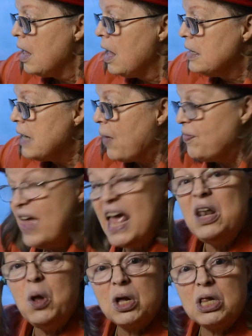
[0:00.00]
Now, they
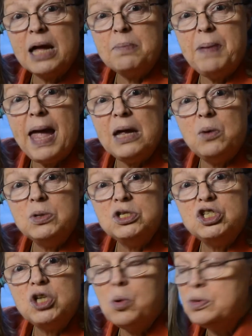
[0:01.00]
look like
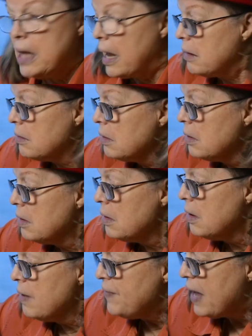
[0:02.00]
penguins, don't they?
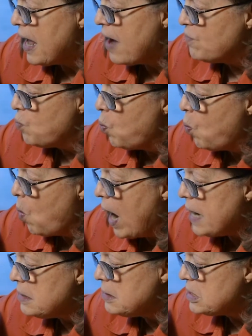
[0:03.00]
They have
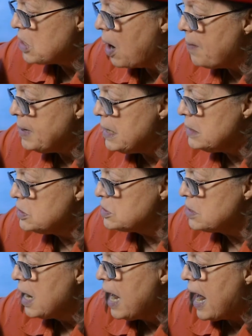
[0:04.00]
white tummies
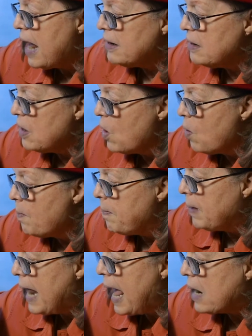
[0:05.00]
and
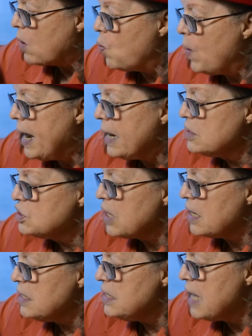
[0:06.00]
black wings
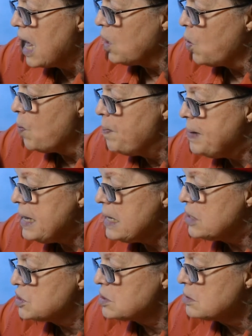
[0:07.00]
and yellow
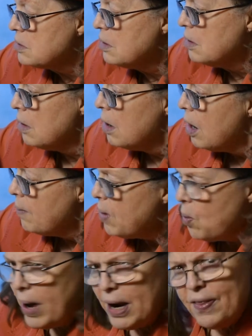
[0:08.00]
beaks.
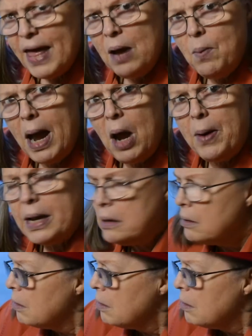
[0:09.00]
But what are they wearing?